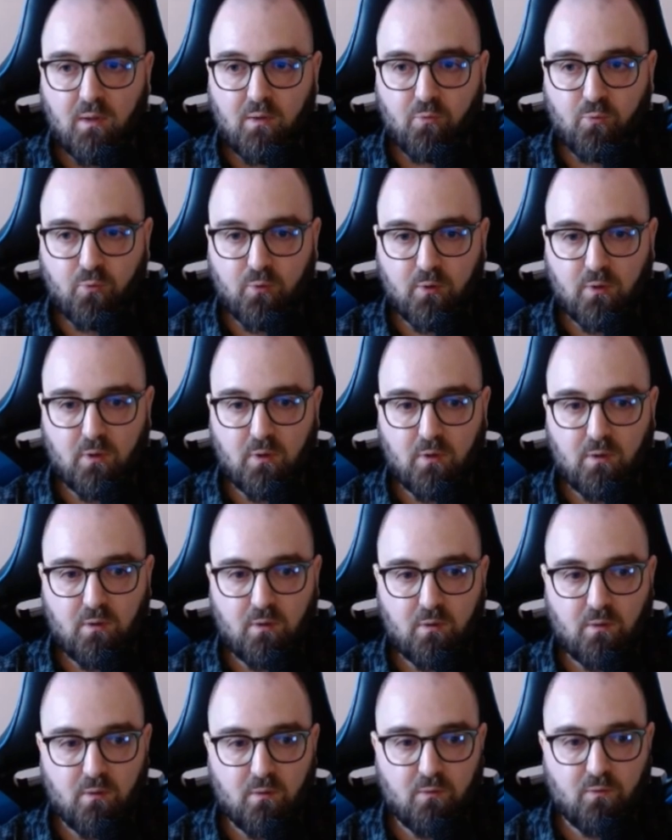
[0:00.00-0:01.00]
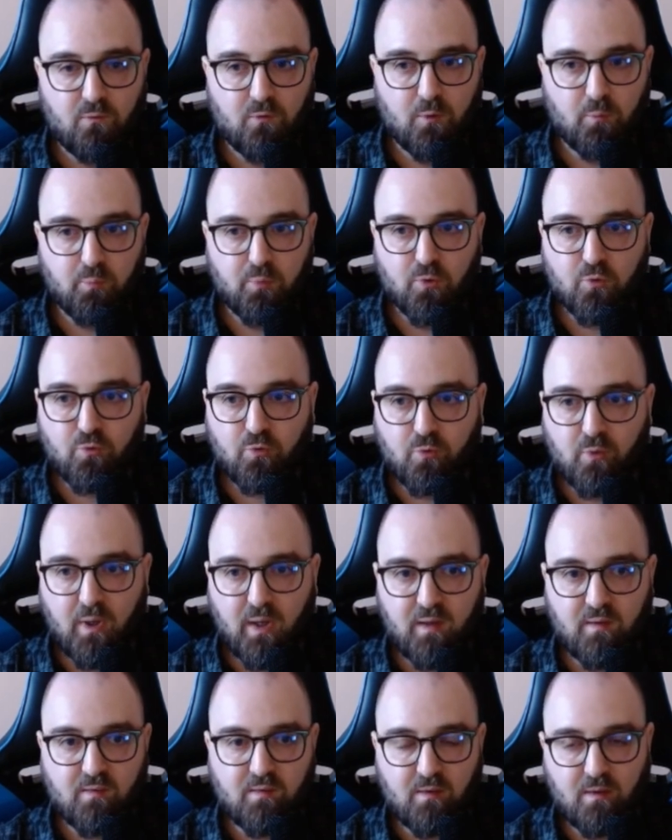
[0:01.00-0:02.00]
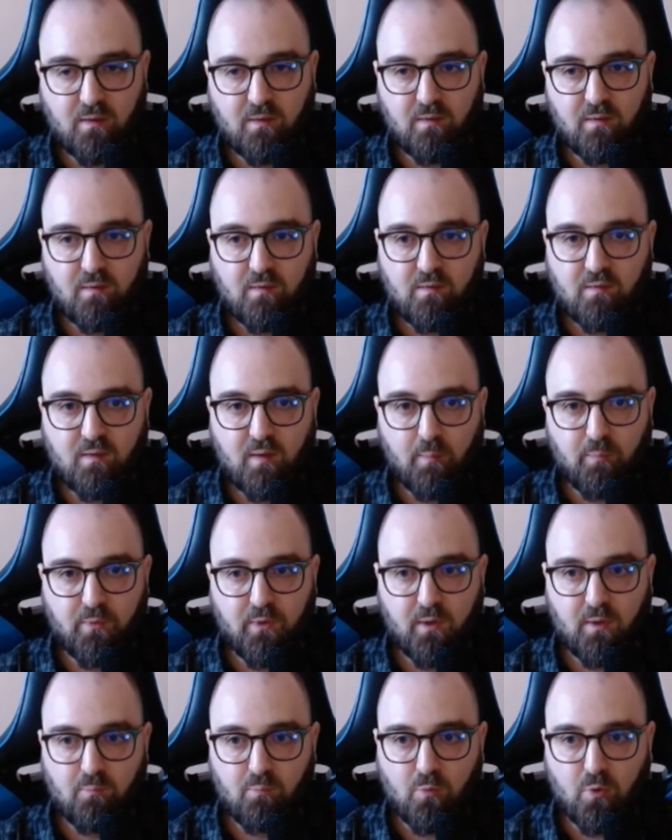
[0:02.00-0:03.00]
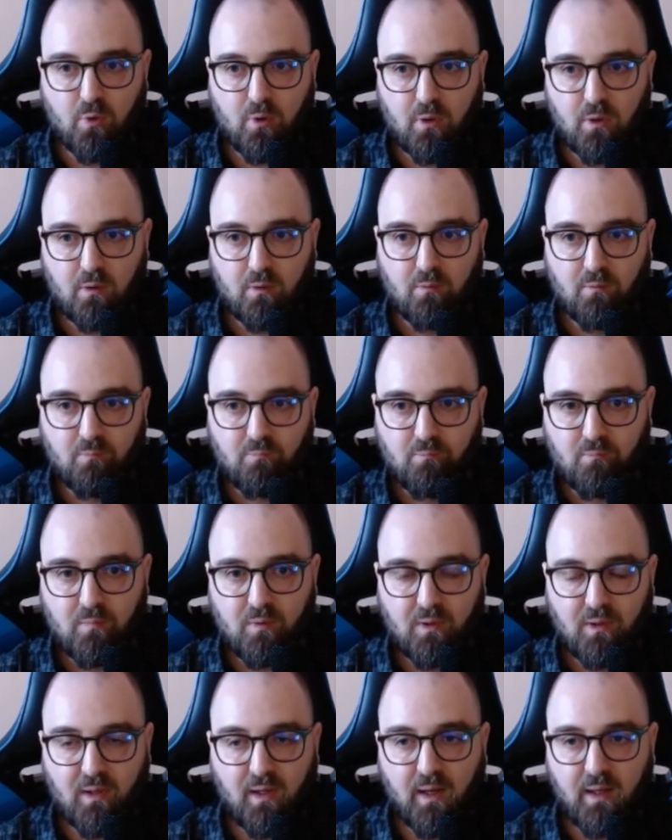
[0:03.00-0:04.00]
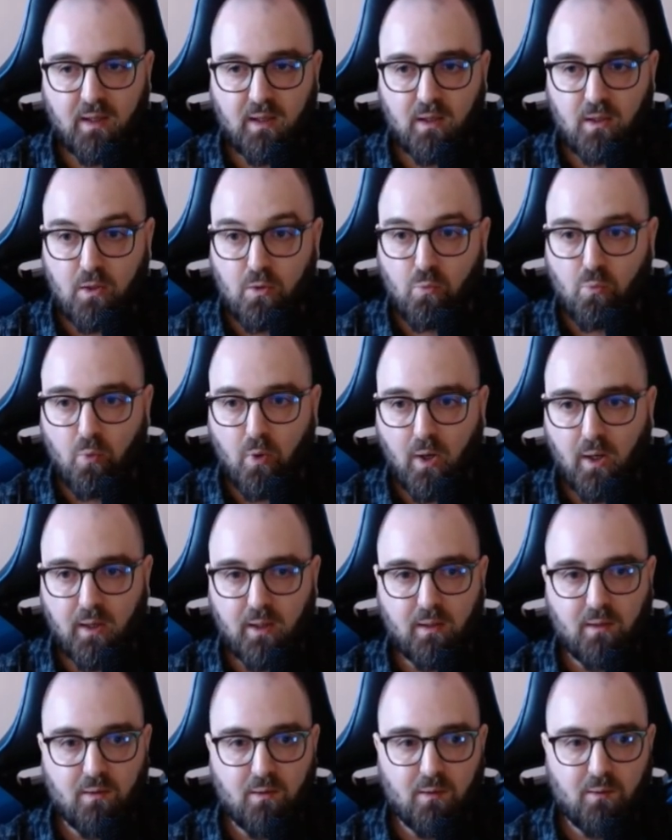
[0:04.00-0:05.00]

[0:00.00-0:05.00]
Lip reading: for Postgres and something more like a UI.